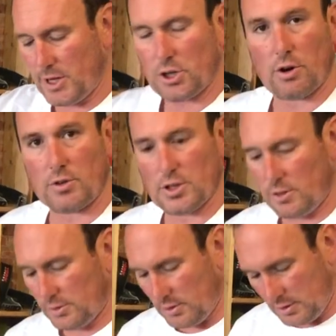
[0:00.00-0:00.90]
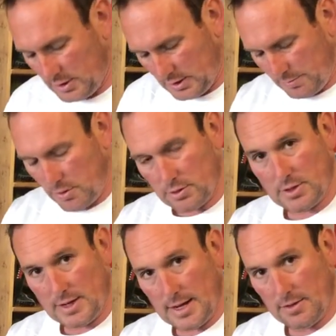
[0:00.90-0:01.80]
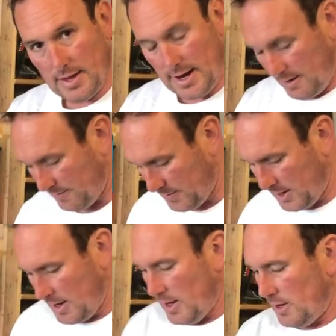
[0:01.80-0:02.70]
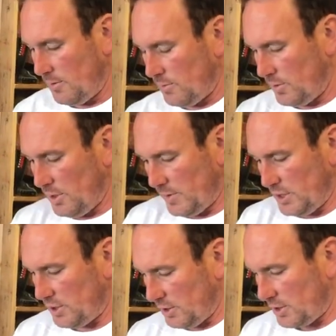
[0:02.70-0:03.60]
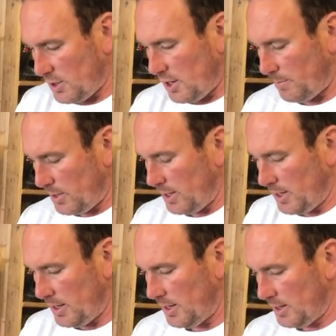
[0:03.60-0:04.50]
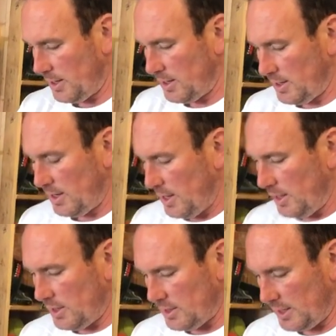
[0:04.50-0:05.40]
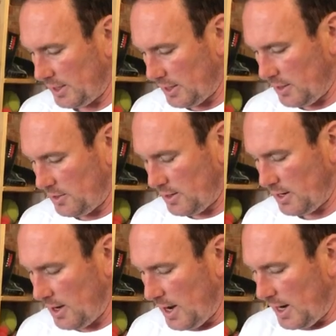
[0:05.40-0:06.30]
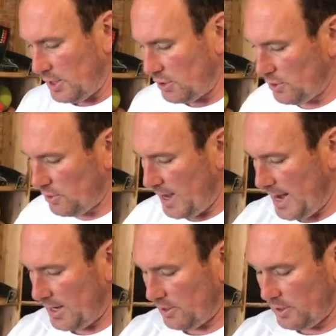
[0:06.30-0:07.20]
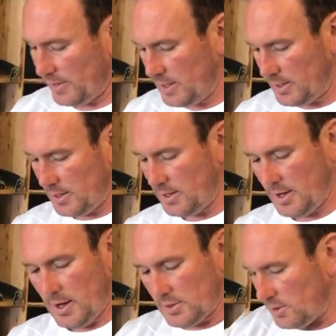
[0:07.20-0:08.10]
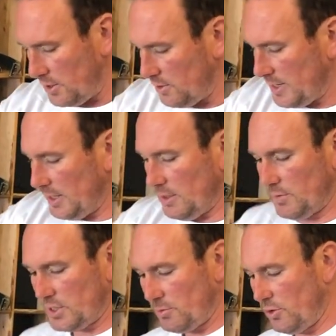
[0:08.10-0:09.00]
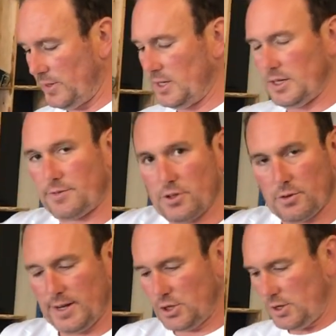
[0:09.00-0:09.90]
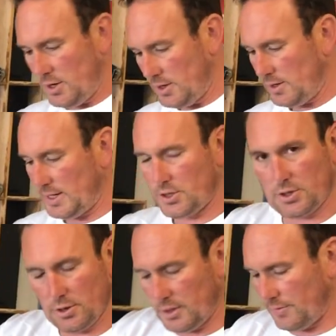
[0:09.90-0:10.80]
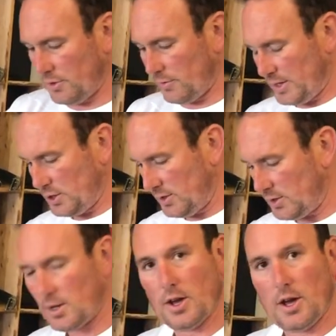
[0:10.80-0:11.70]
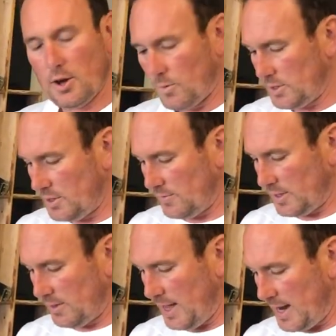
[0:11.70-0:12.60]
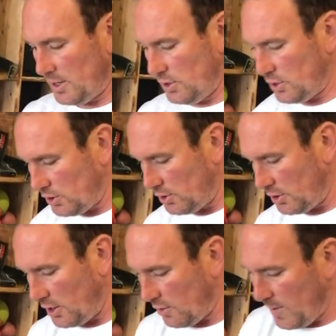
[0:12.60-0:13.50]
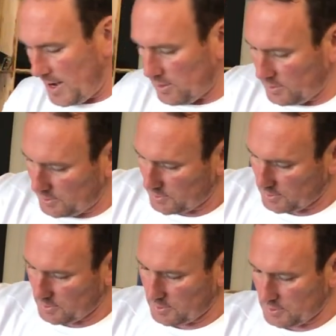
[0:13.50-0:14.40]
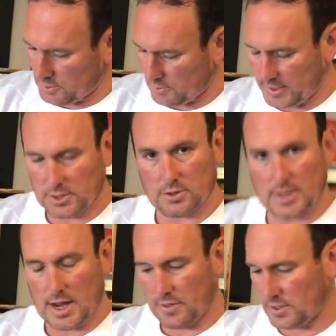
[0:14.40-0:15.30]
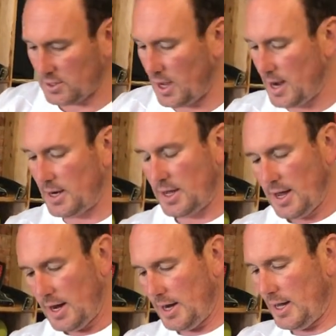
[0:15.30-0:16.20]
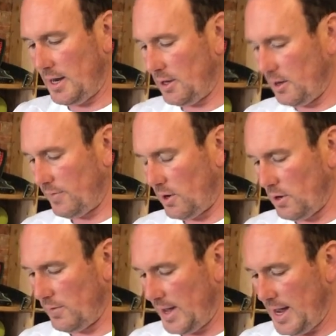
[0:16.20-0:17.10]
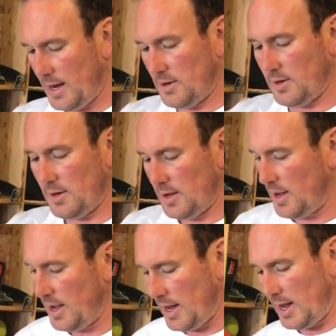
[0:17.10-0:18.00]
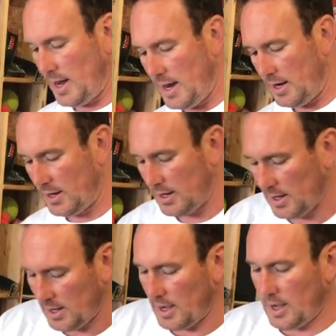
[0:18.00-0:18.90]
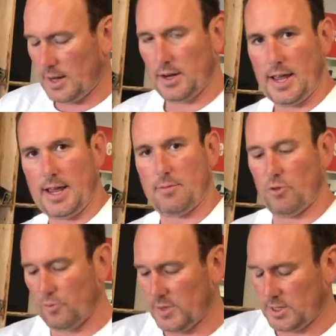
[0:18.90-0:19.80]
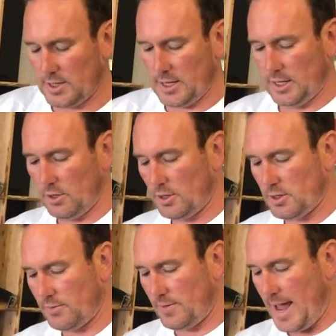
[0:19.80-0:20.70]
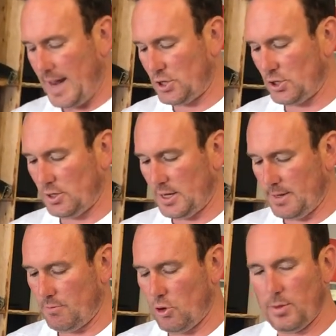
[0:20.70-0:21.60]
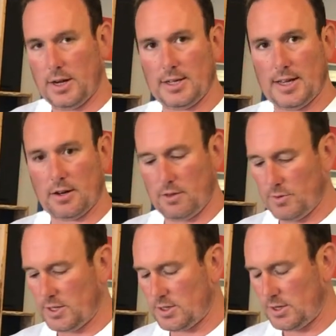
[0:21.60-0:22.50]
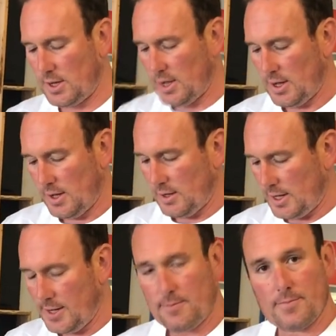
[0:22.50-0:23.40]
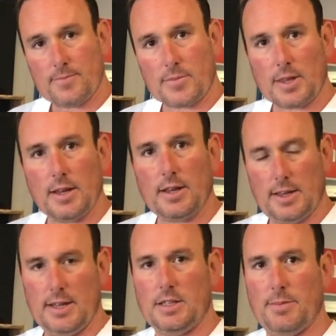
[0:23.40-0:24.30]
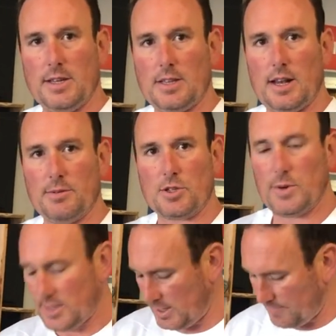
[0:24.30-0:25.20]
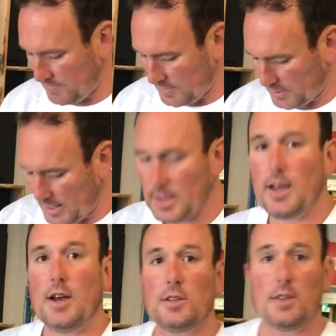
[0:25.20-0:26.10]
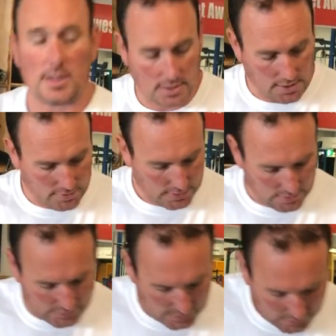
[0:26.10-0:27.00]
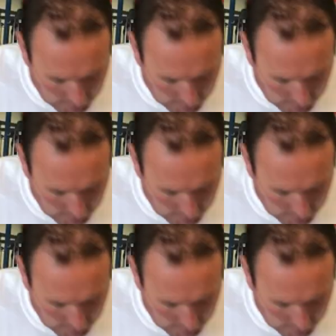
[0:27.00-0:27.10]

much horizontal as opposed to down there. When you reach to the top, you just let it go, and you turn your hand over, so you're getting the wrist moving in a different direction. That's two different directions. Once you've done that, you turn it around so that the string is on the other side, and again, go for overhand and underhand movements, getting lots of action and mobility out of the wrist, okay? Easy peasy lemon squeezy, okay? So that's another activity.